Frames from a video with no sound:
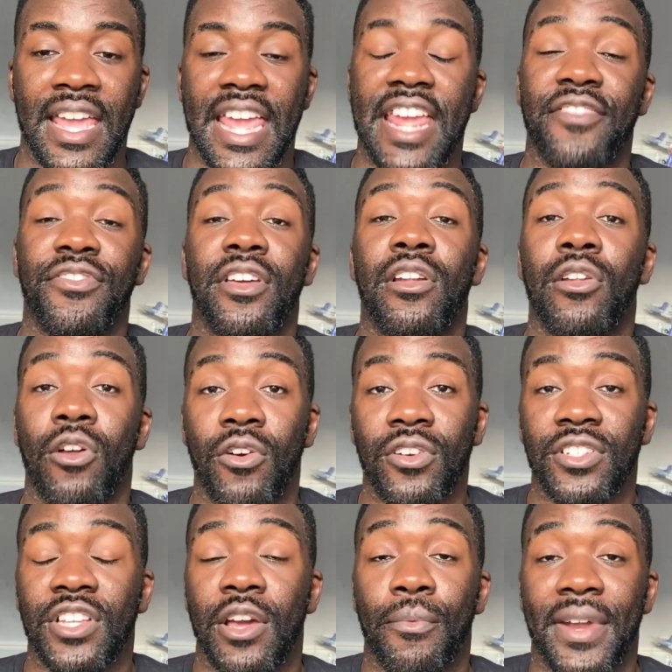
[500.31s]
in the long
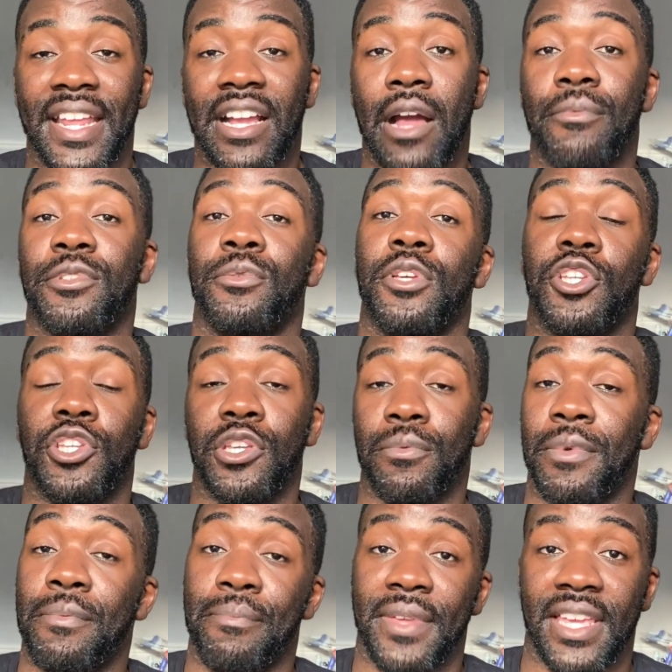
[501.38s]
term when it comes to a
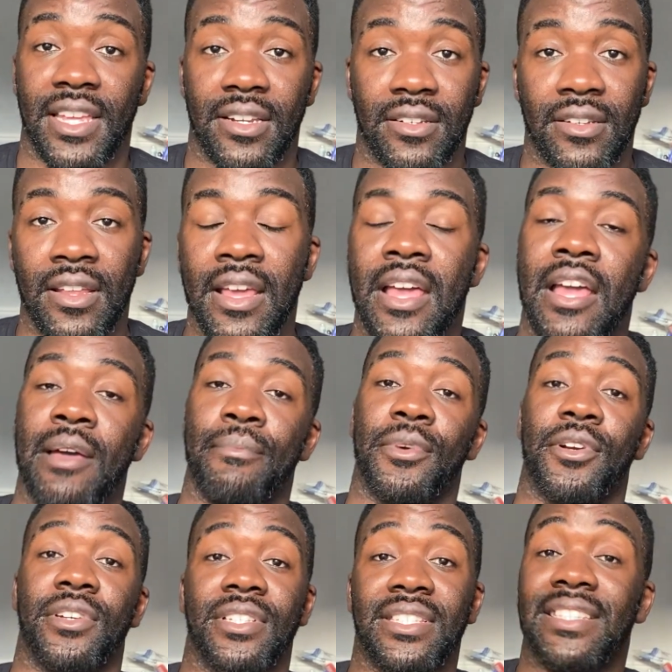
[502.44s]
human being.
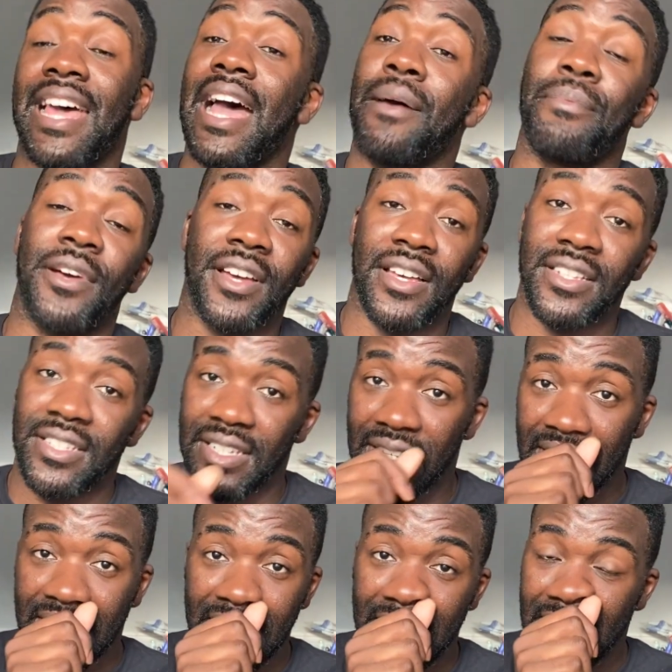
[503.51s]
Because that
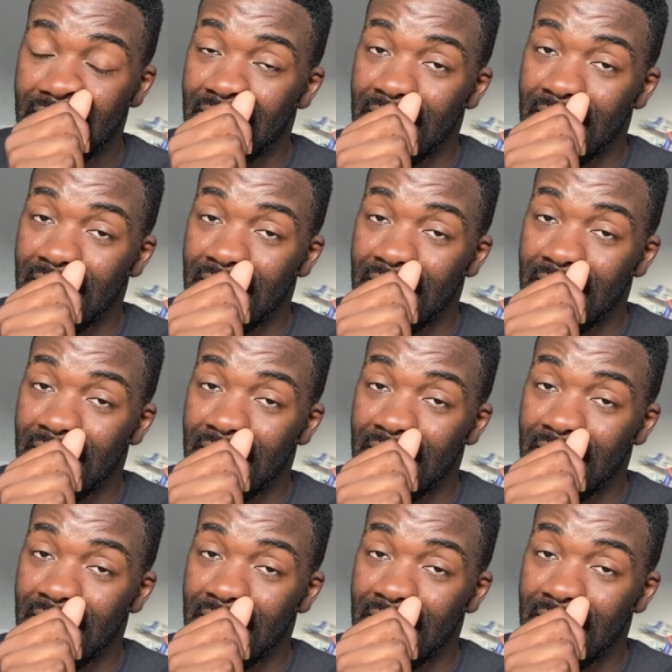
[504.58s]
person,